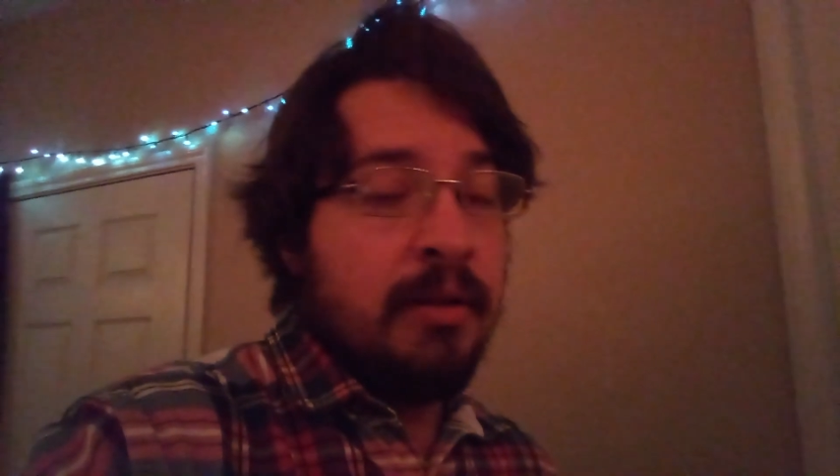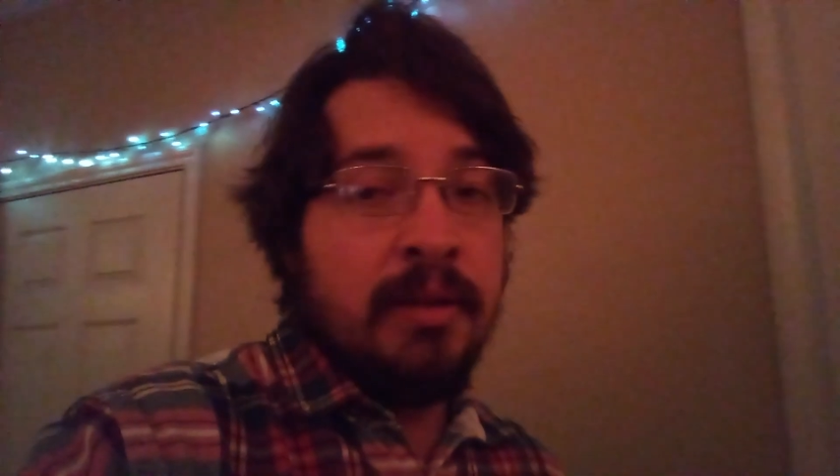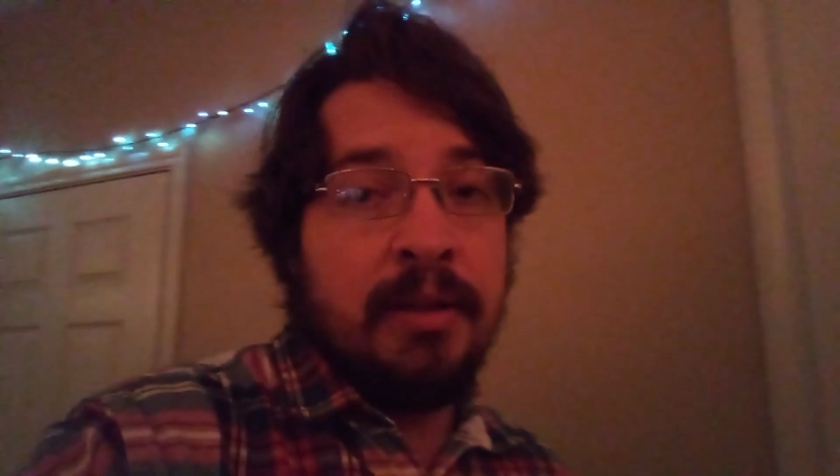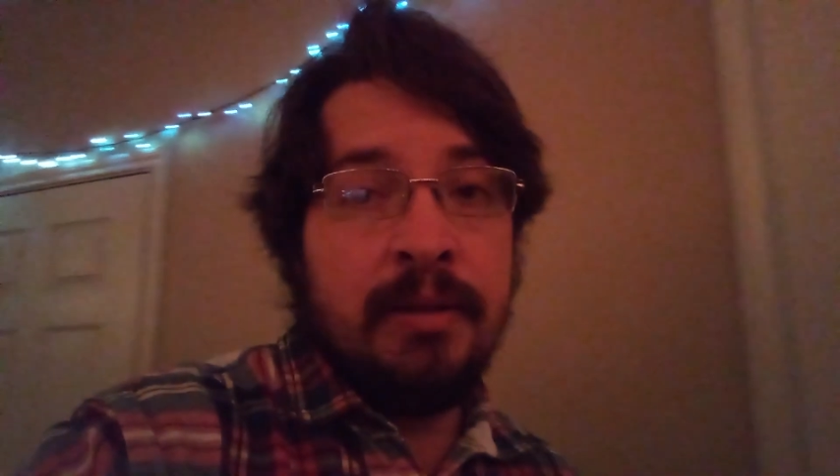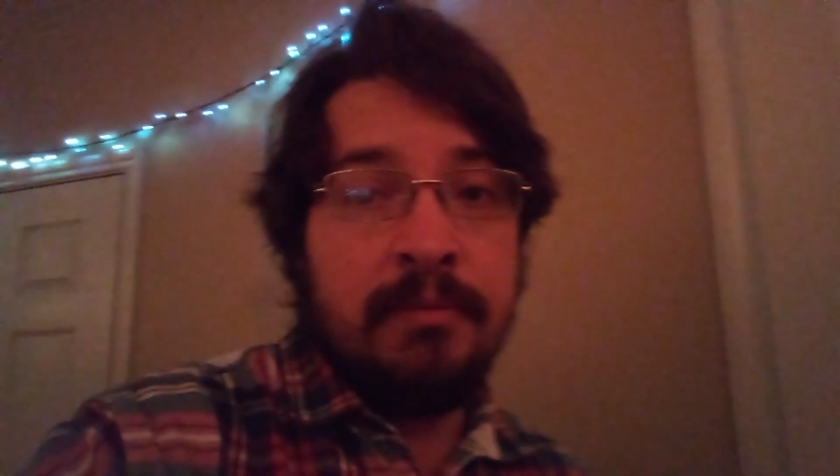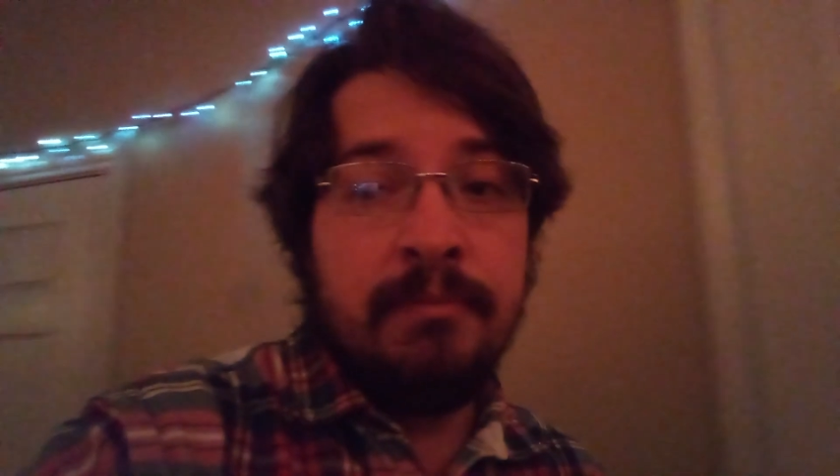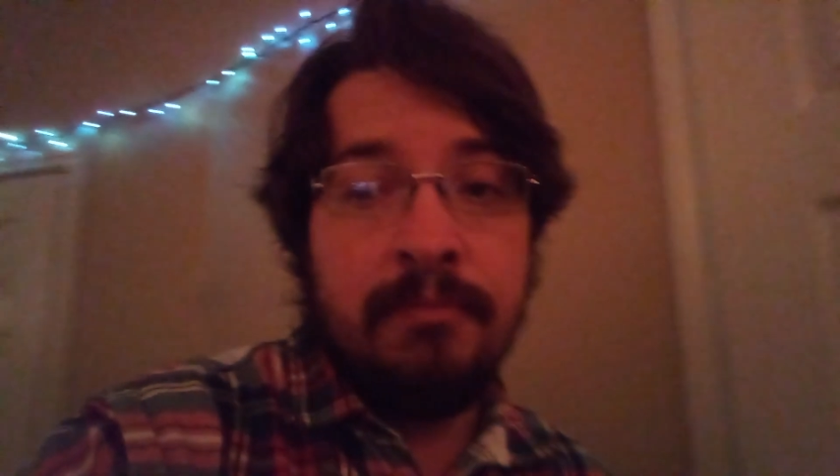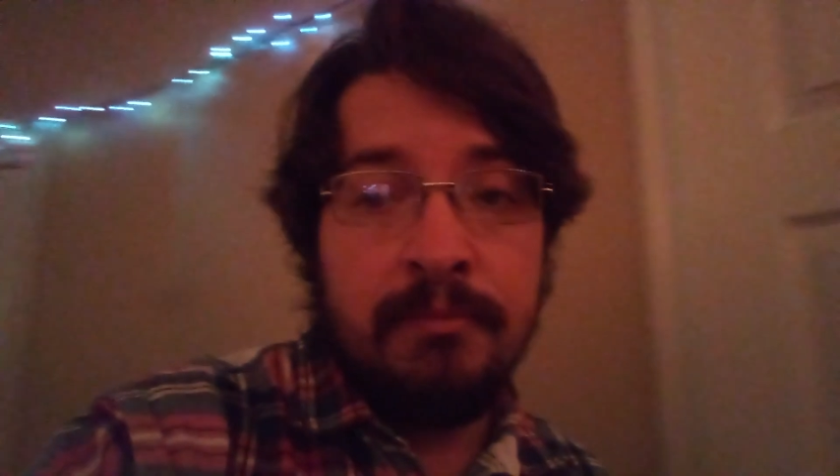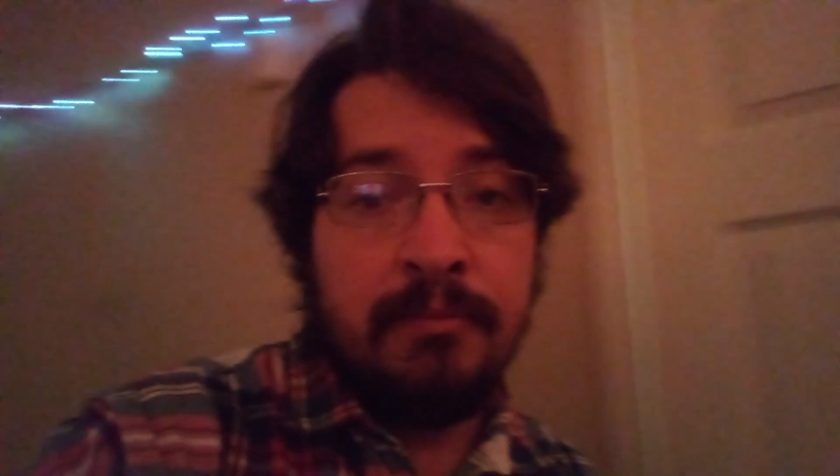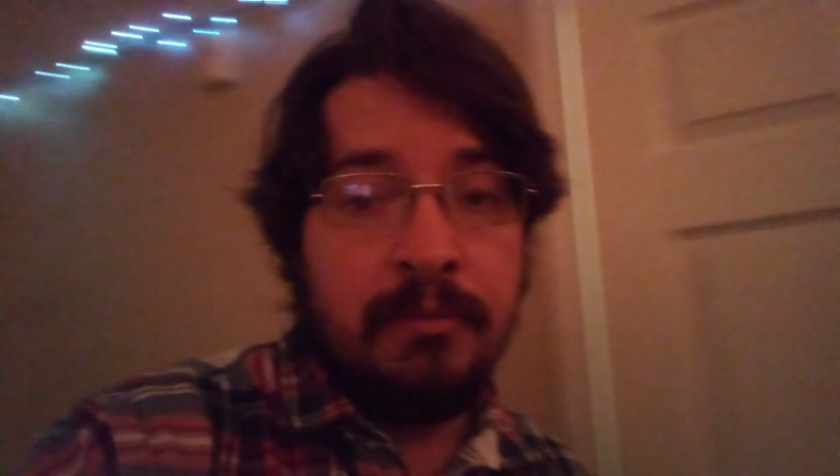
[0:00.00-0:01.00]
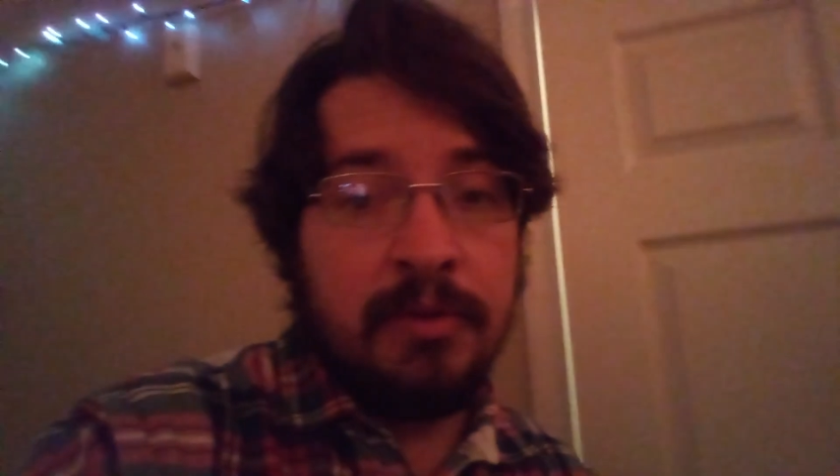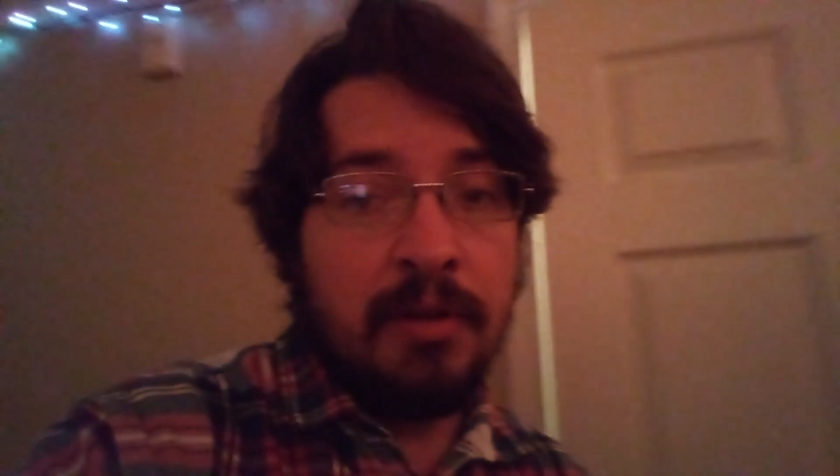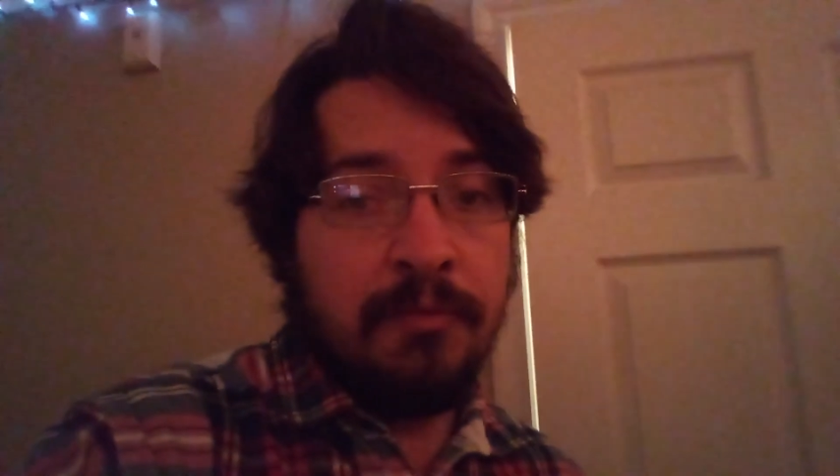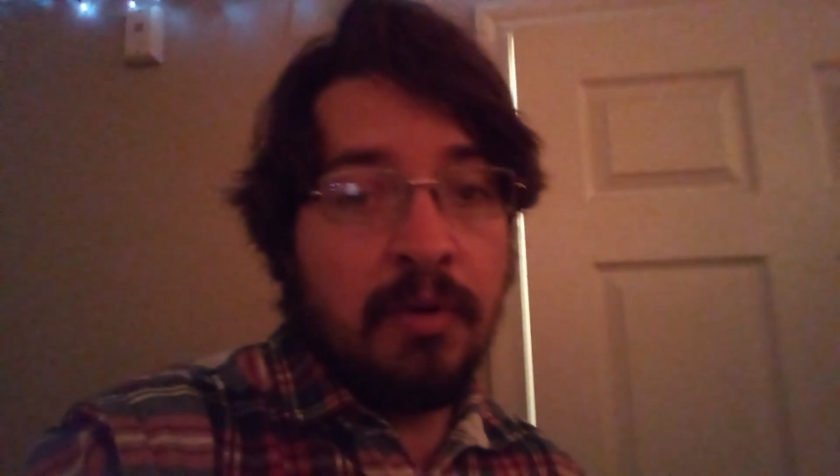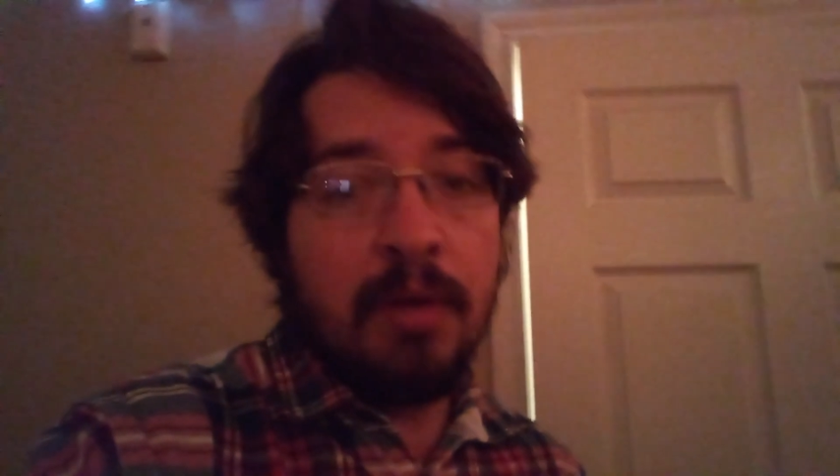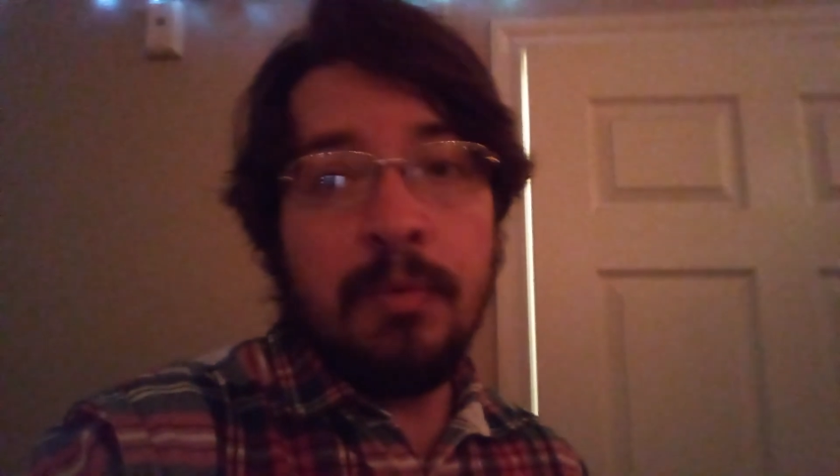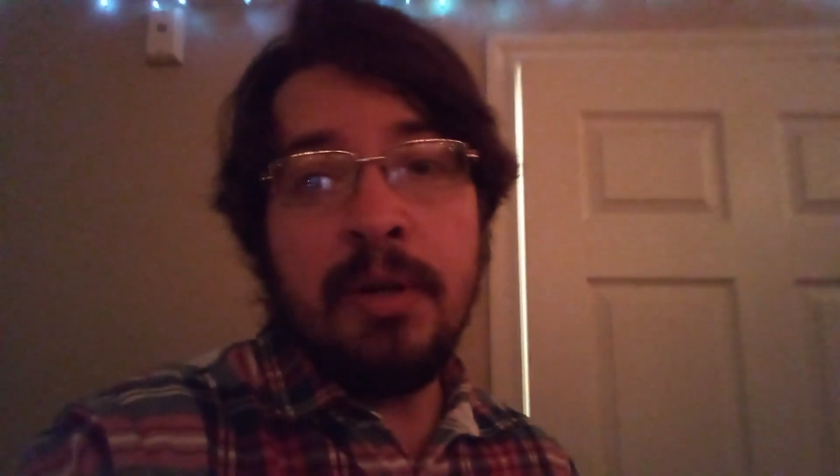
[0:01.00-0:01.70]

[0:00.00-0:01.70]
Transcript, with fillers: And so far,